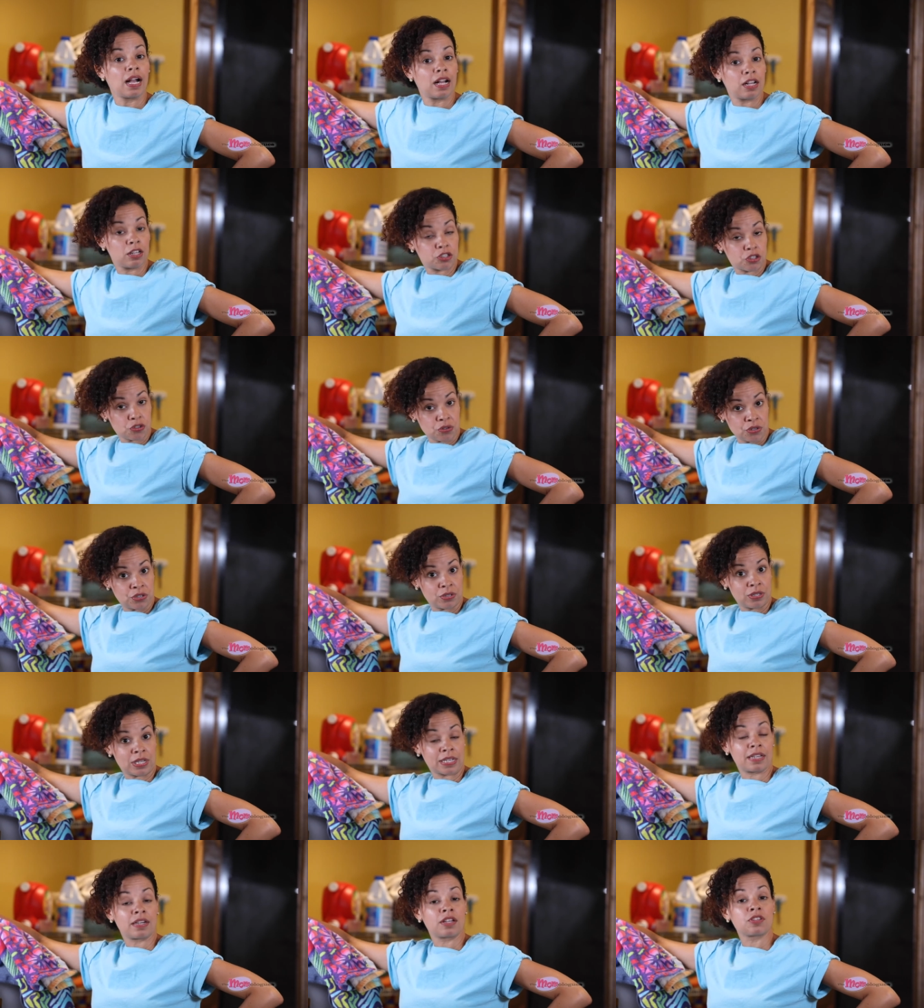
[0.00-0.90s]
I'll treat
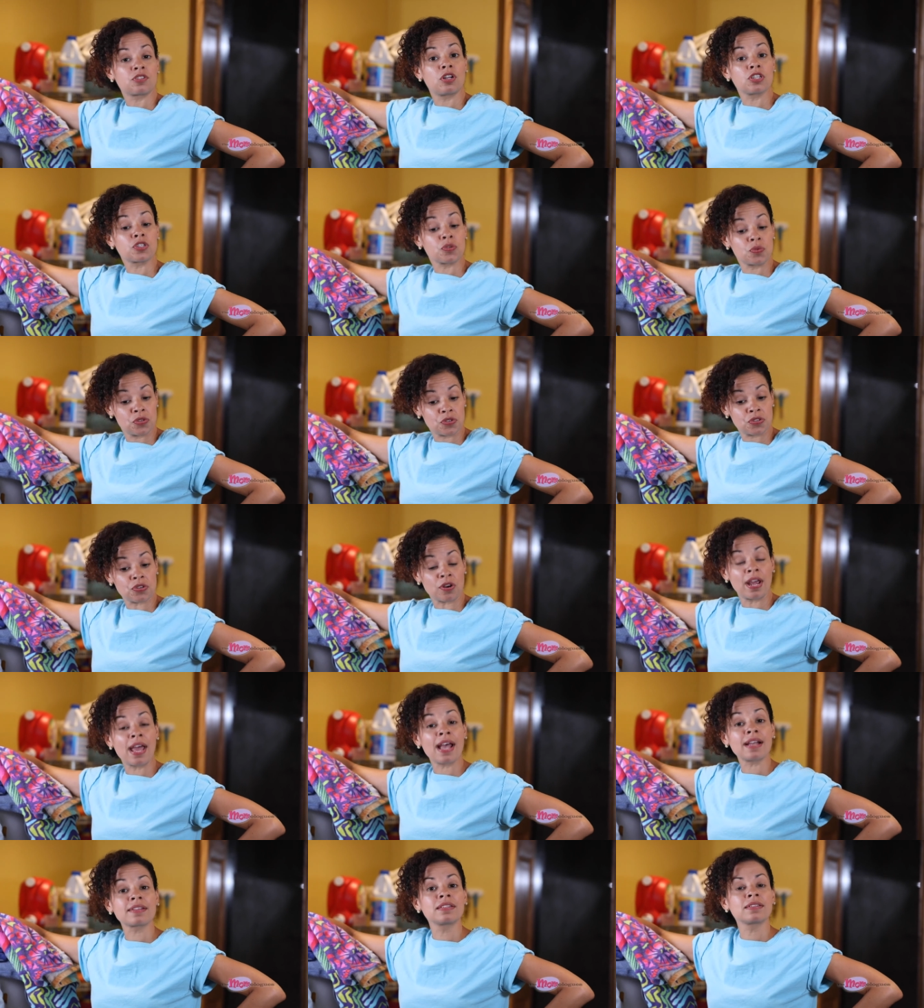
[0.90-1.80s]
you like an adult when you
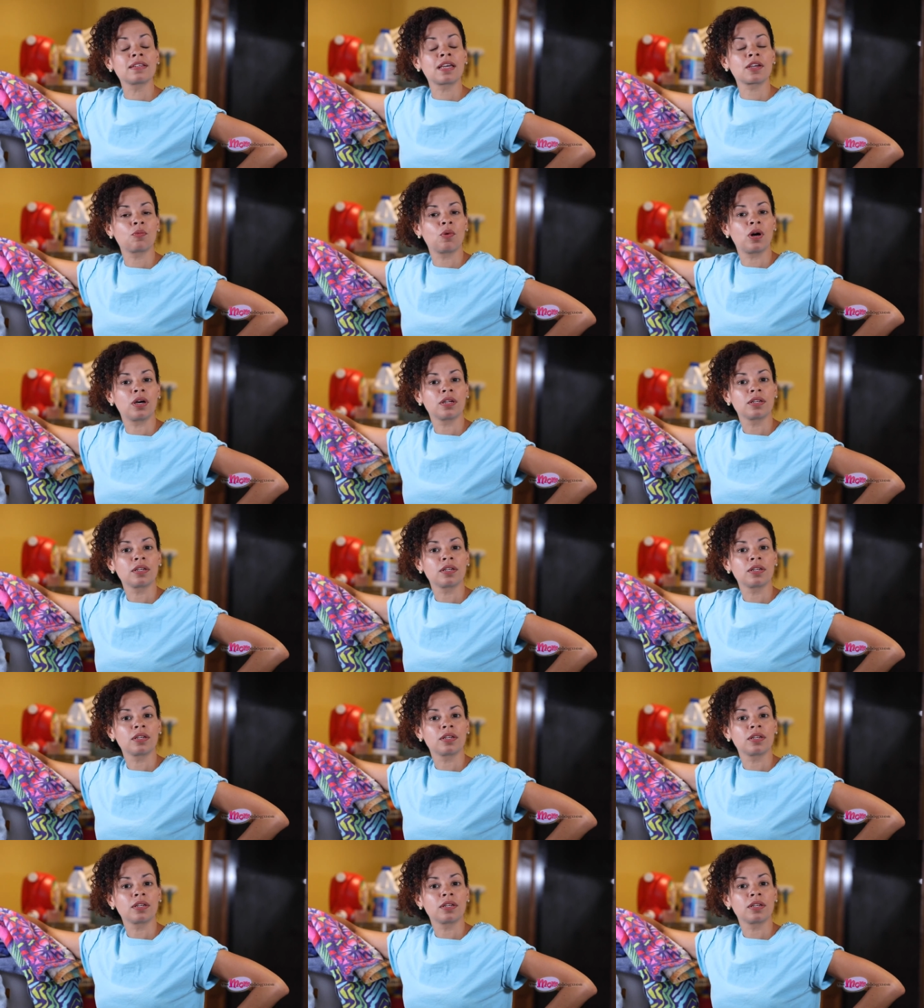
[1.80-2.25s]
start acting like